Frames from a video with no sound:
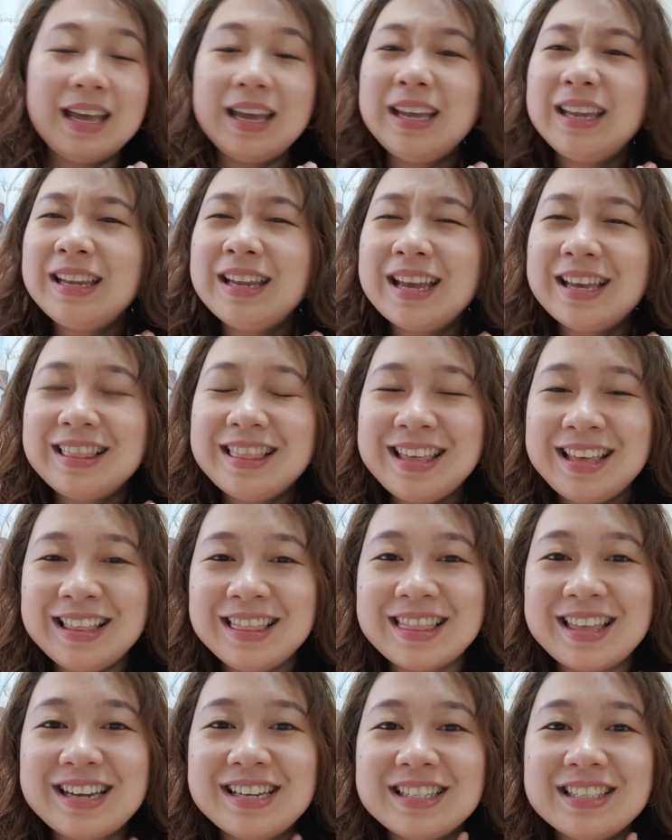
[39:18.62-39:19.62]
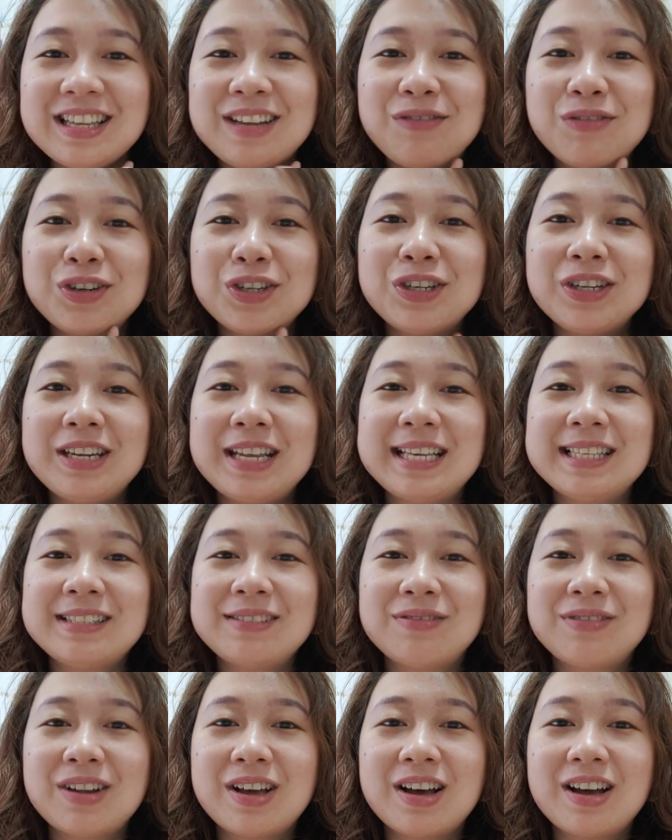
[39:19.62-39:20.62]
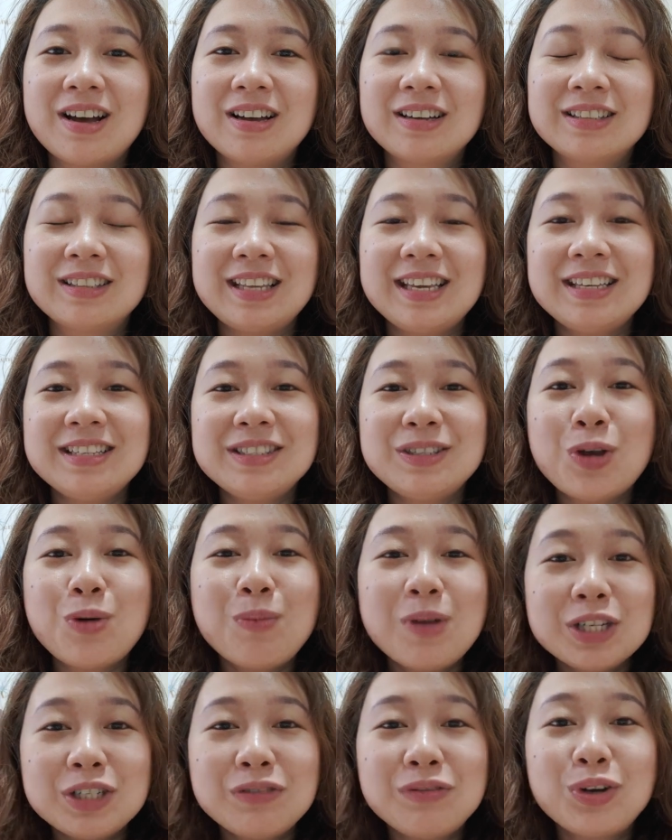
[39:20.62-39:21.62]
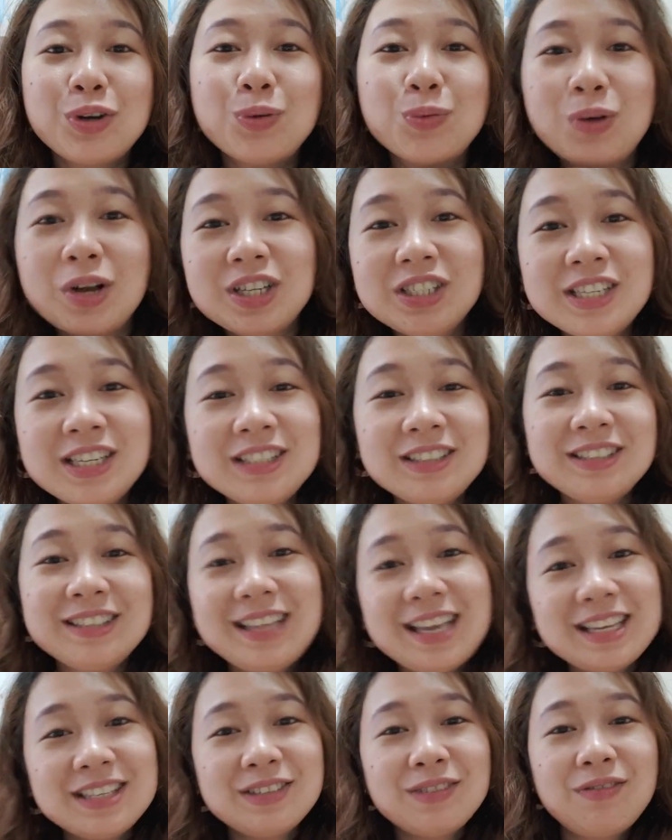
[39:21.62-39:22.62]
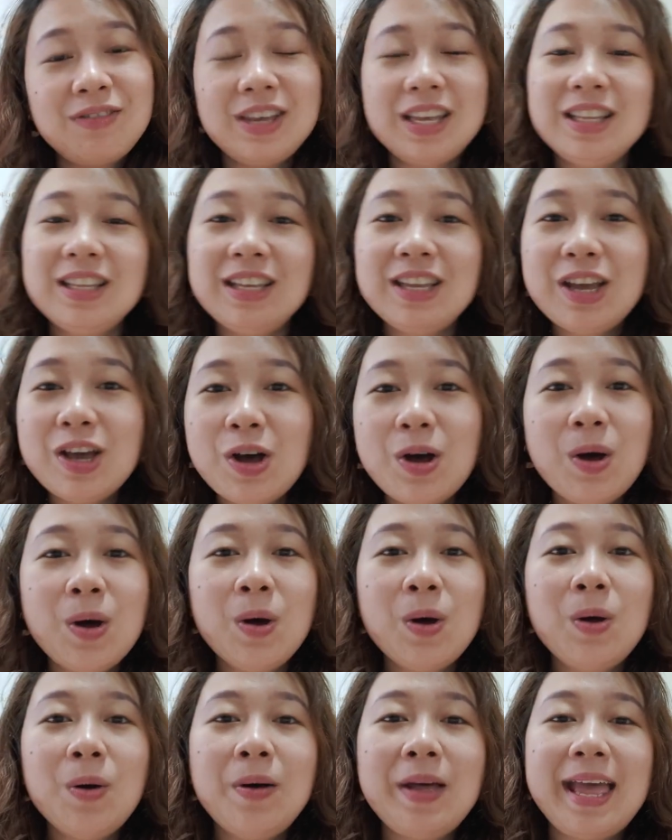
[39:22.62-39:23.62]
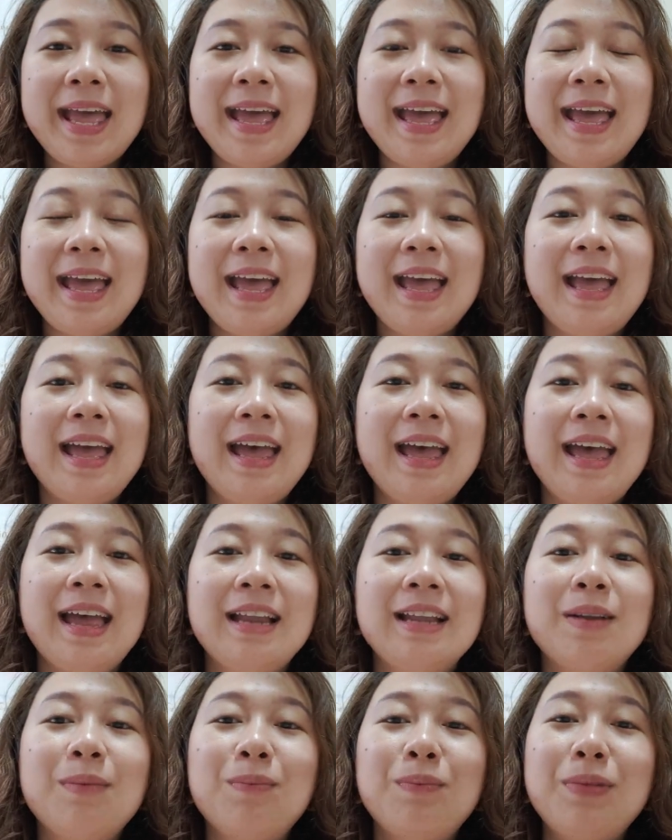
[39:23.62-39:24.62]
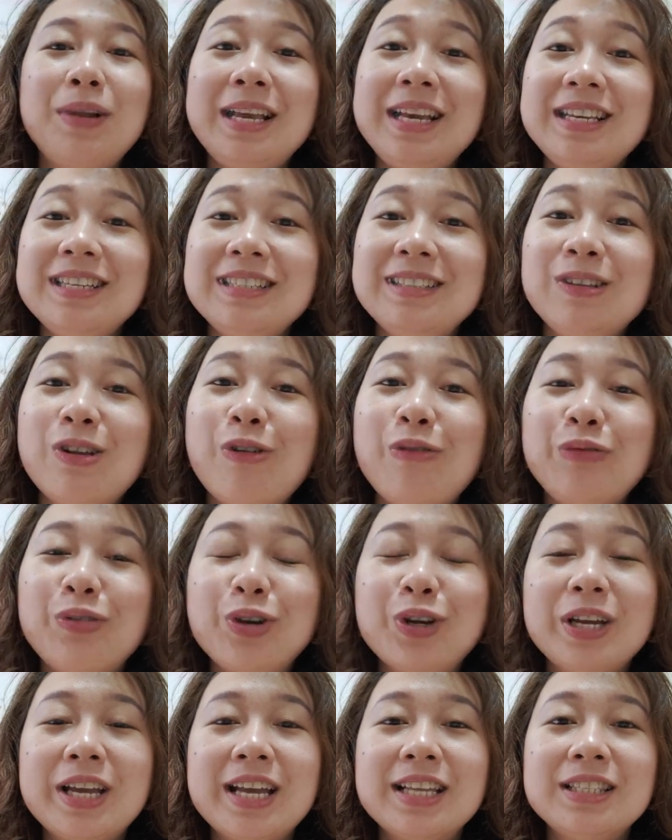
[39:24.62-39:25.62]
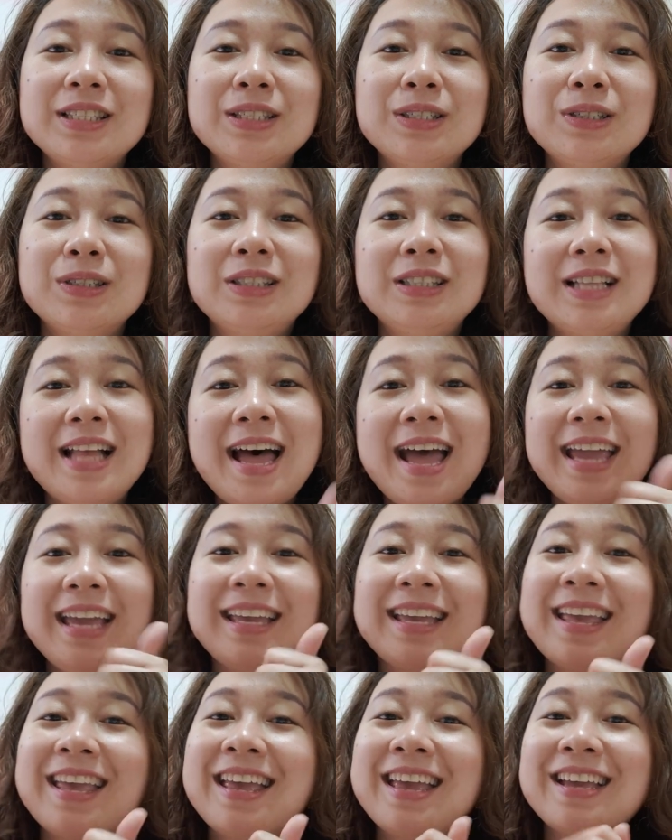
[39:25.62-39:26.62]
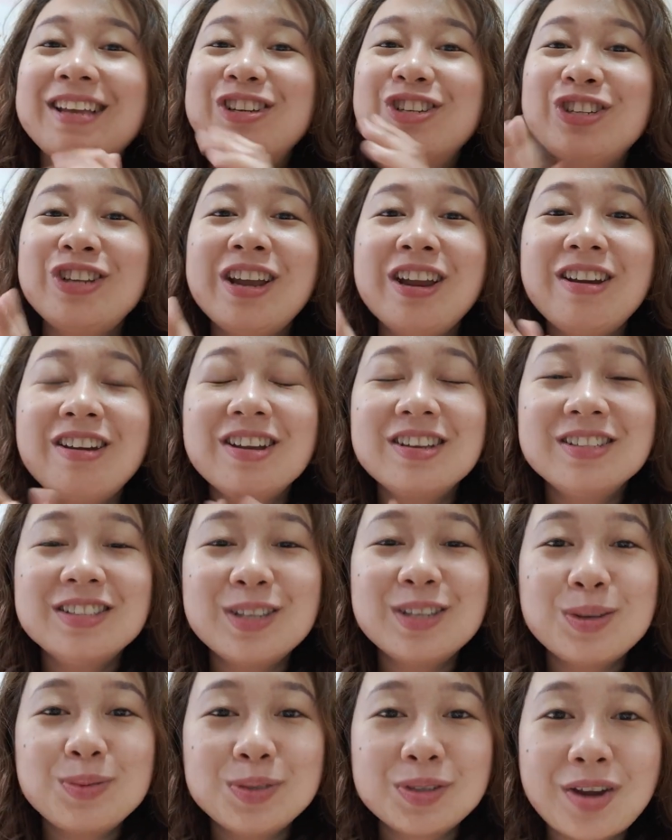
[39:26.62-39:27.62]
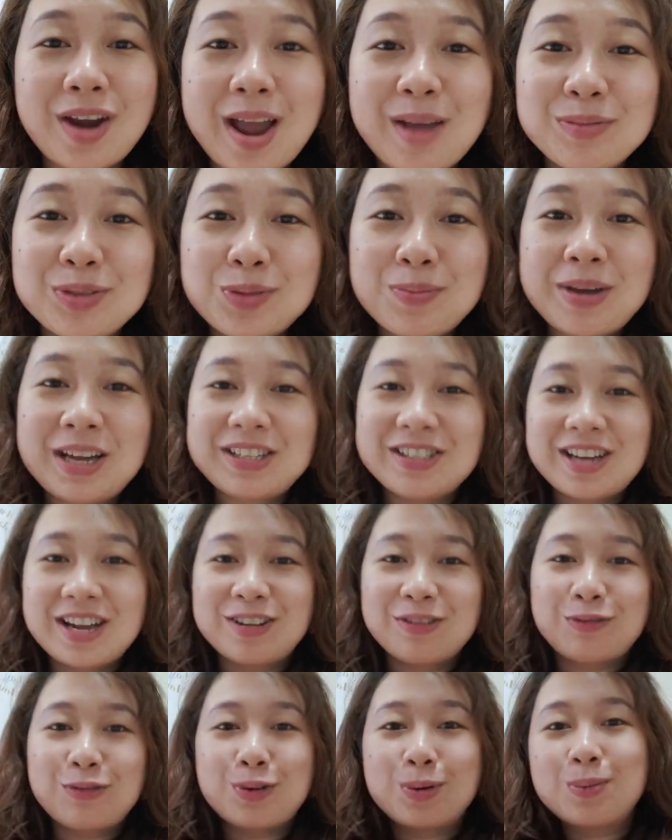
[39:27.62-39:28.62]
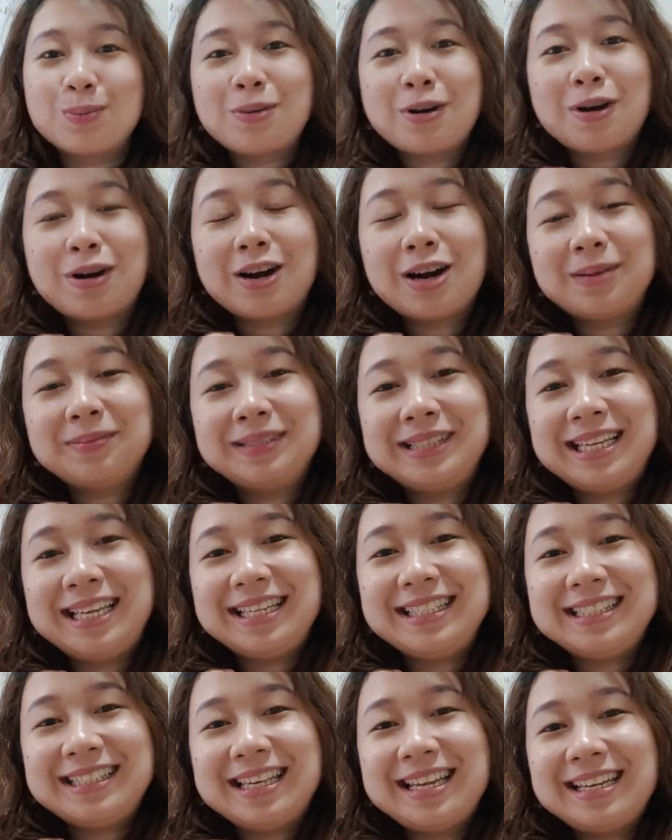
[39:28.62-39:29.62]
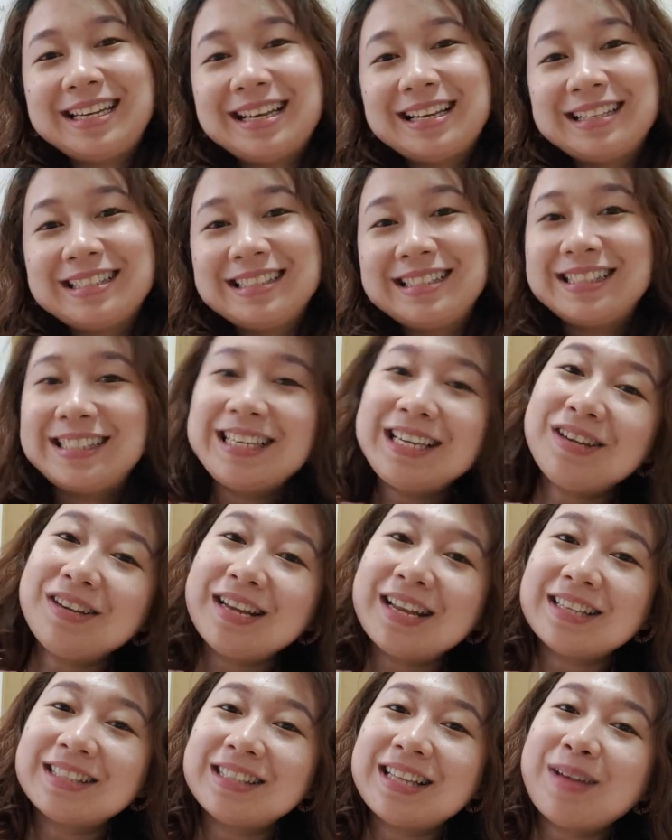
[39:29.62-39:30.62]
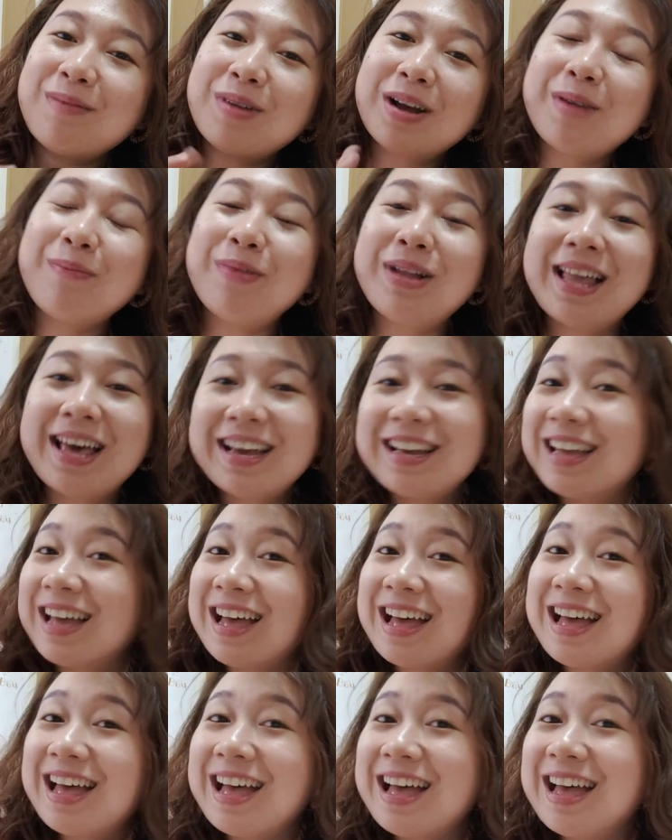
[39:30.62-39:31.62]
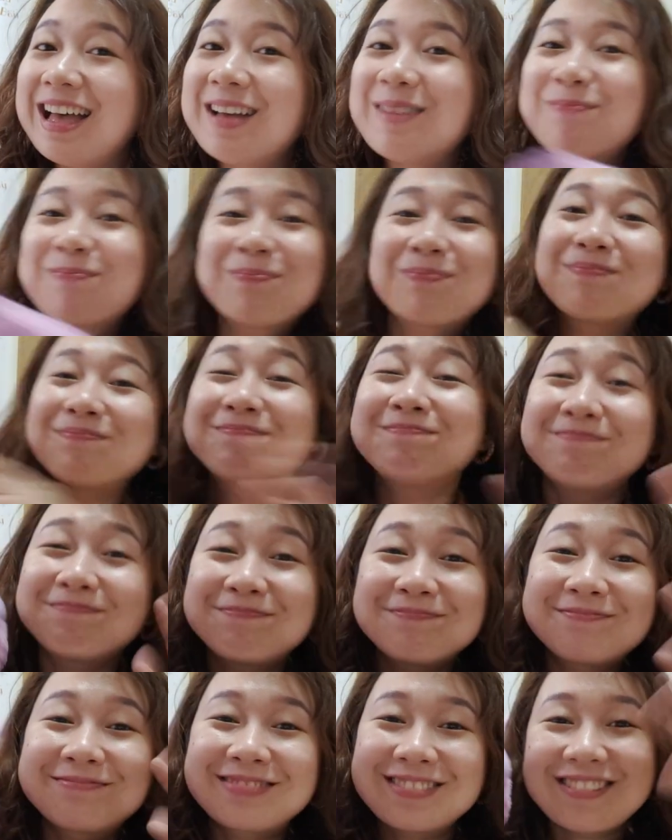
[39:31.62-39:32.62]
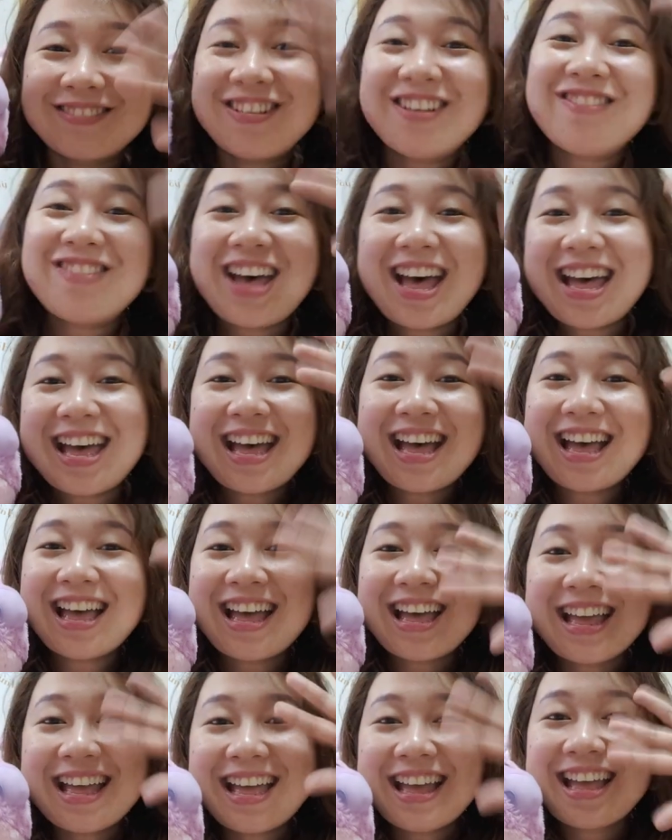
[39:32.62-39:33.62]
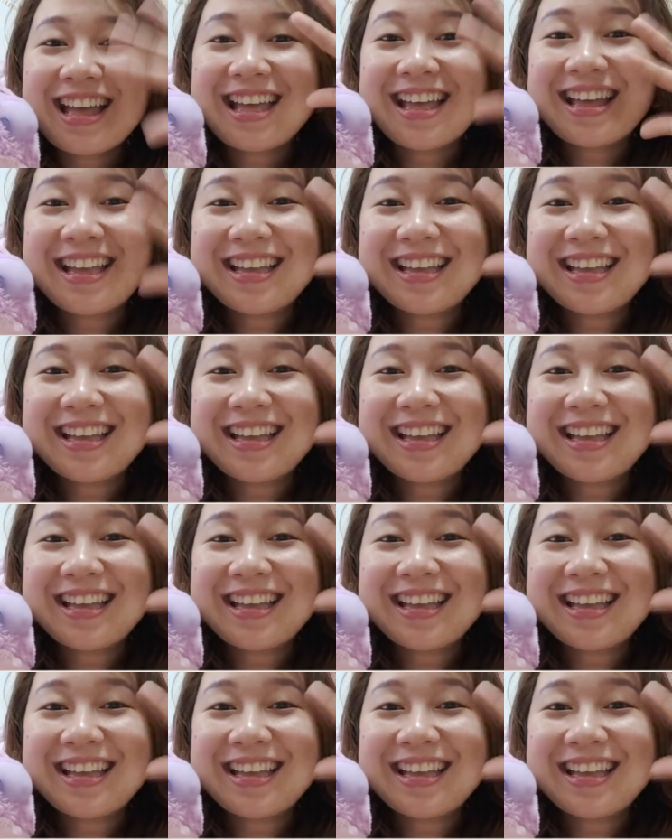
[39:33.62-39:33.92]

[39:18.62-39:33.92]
And I think that is it for today's vlog. Thank you so much for watching today's video, and please don't forget to like, share, and subscribe to my channel for more updates. And see you next time, mga palangga! Bye-bye!